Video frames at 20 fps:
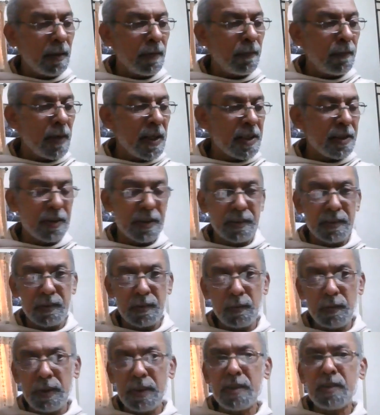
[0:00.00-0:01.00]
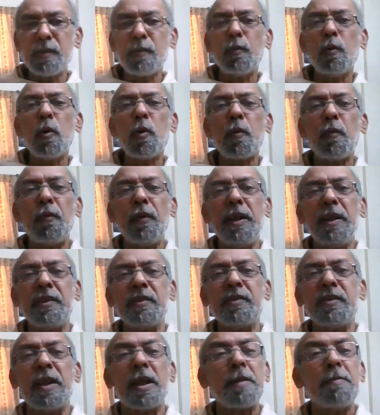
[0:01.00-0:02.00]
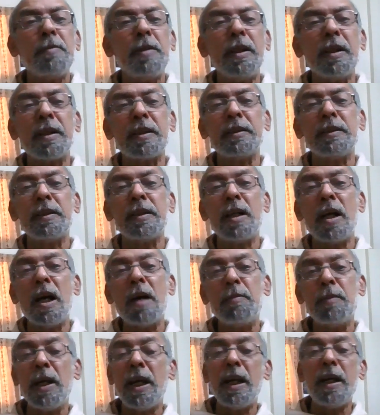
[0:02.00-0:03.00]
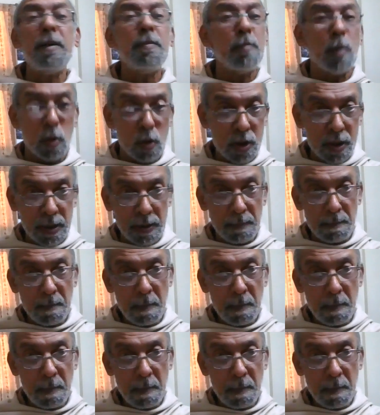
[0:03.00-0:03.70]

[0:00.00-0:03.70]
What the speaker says: functions. It is four phases: dharma, artha, kama, and moksha.